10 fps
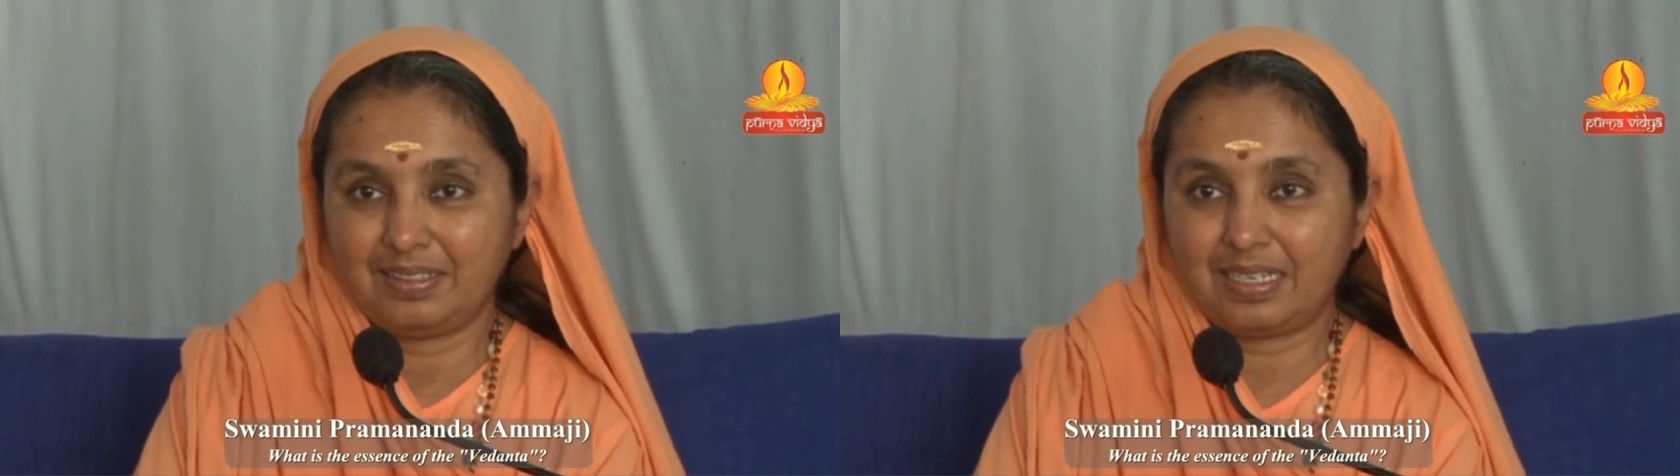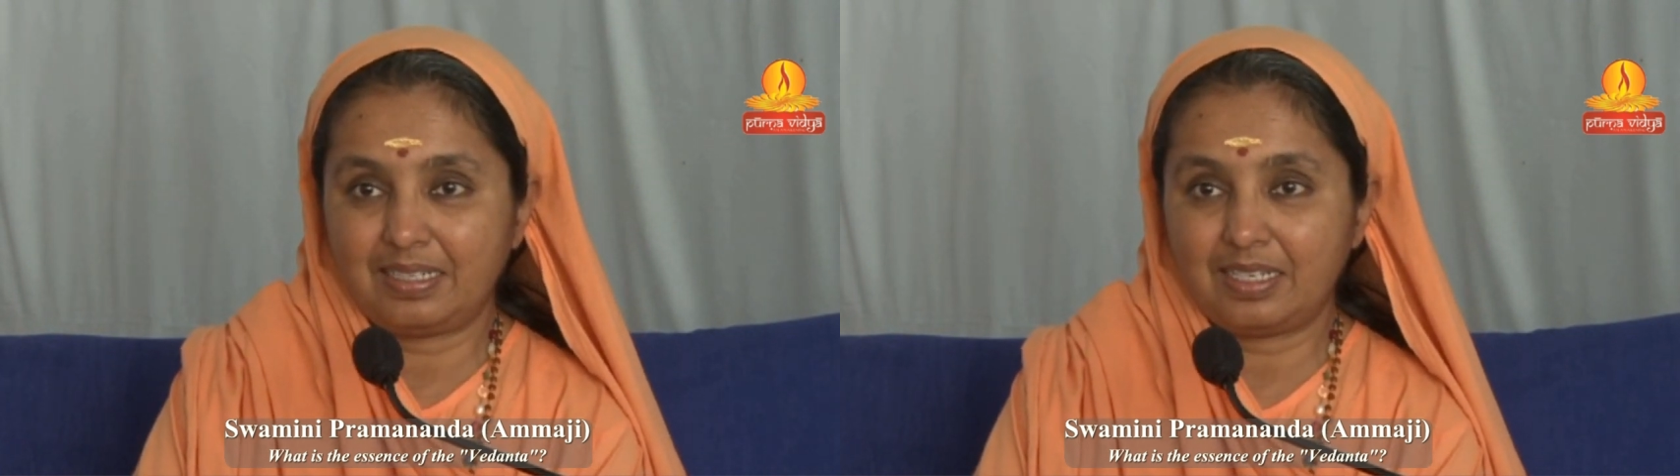
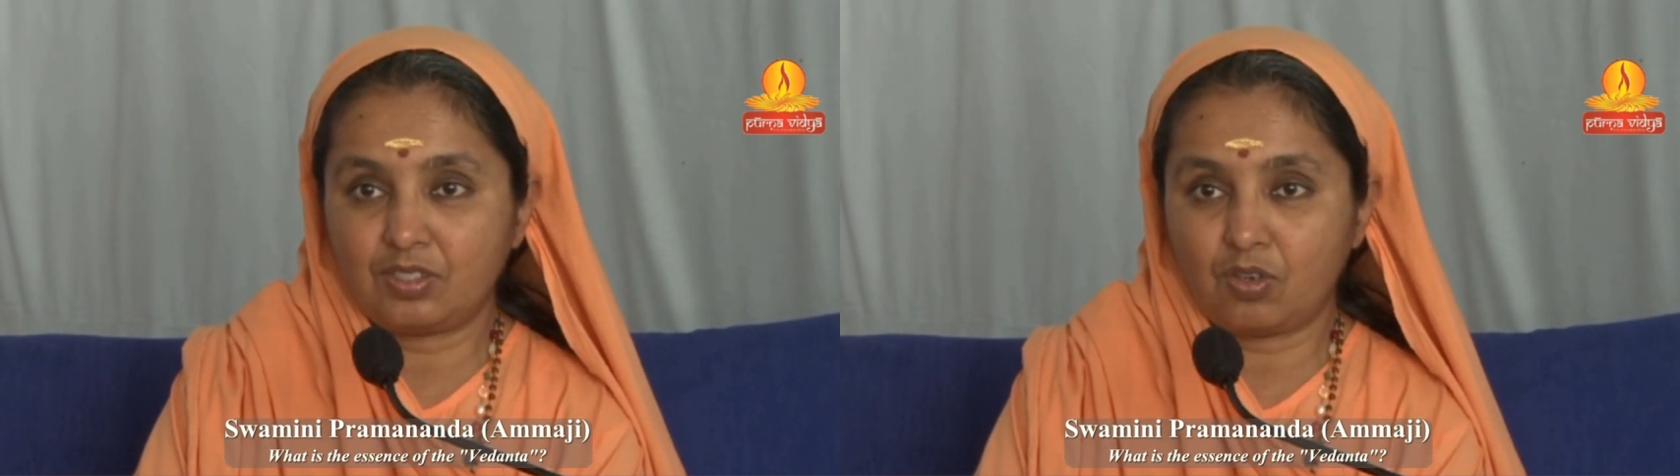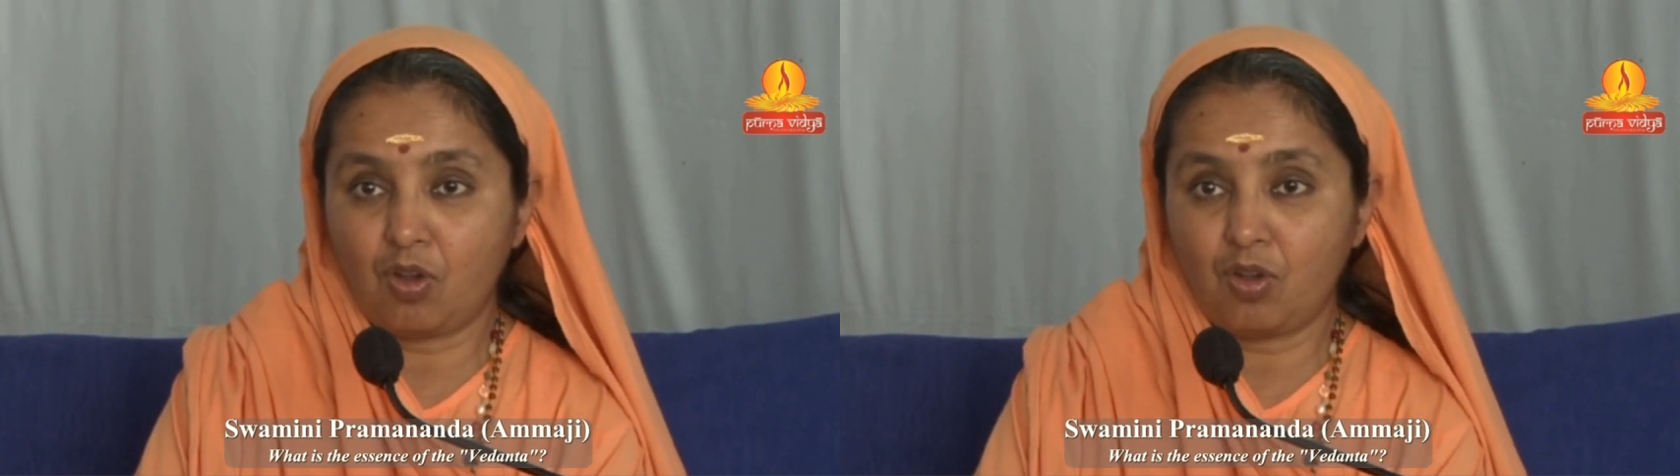that
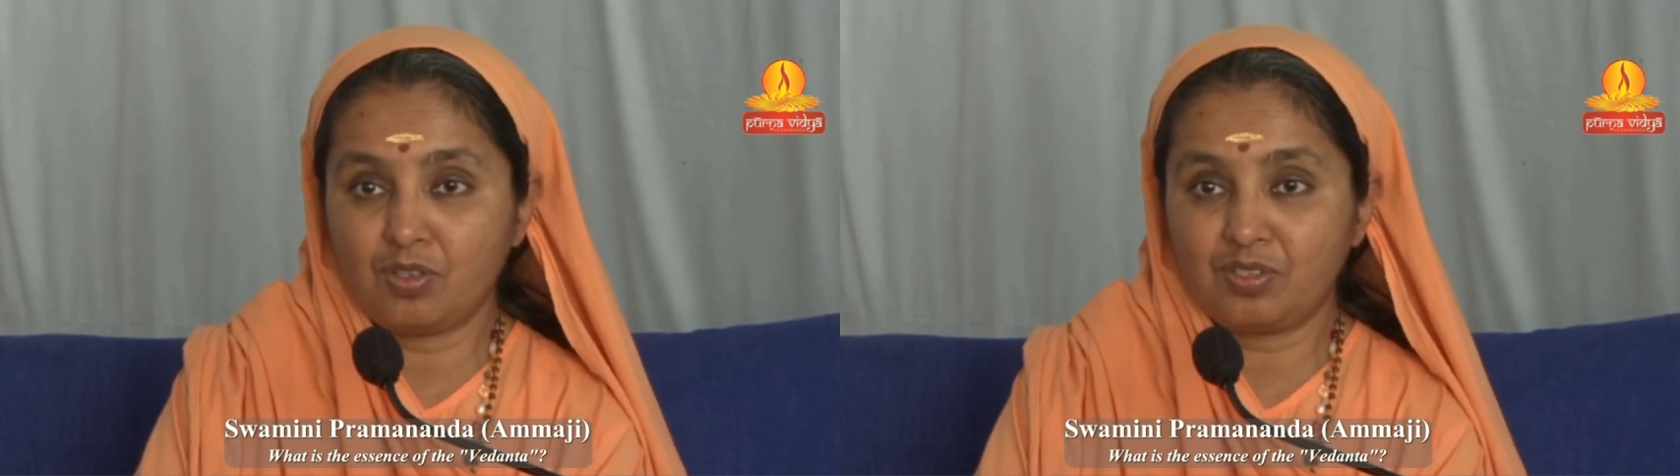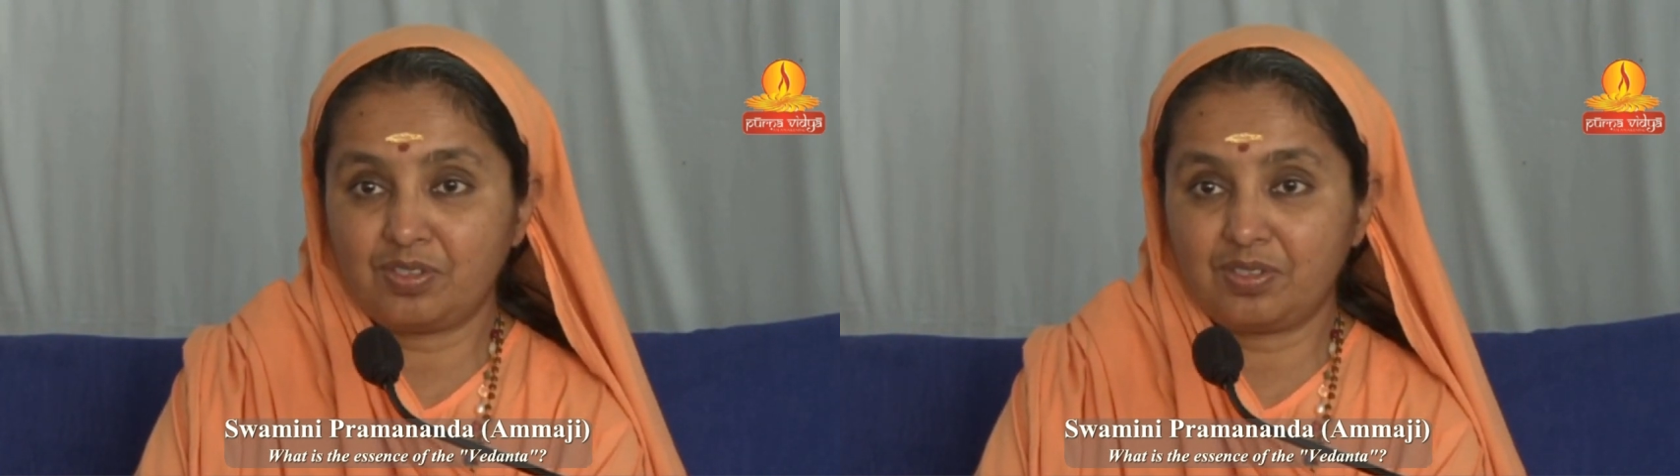has
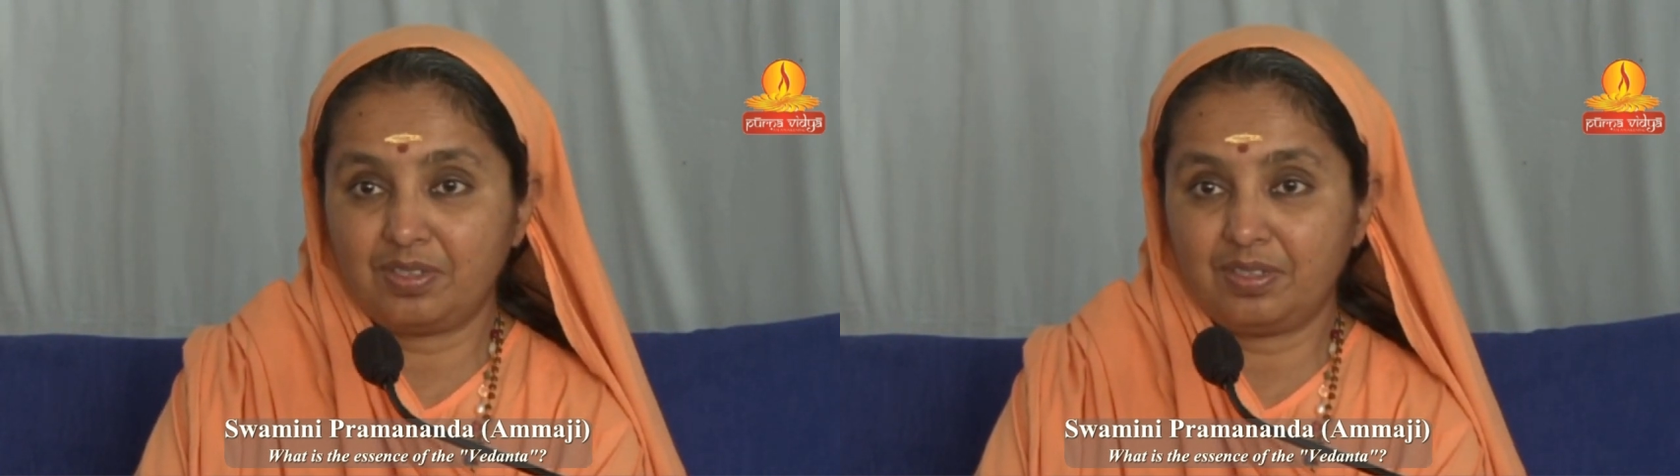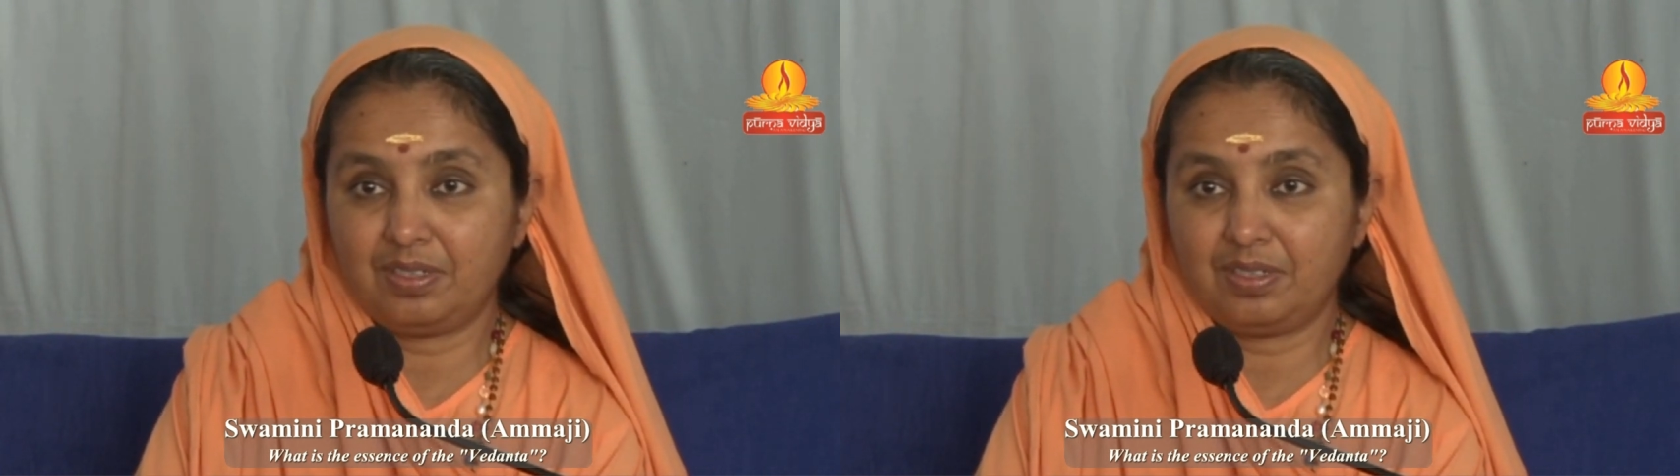caused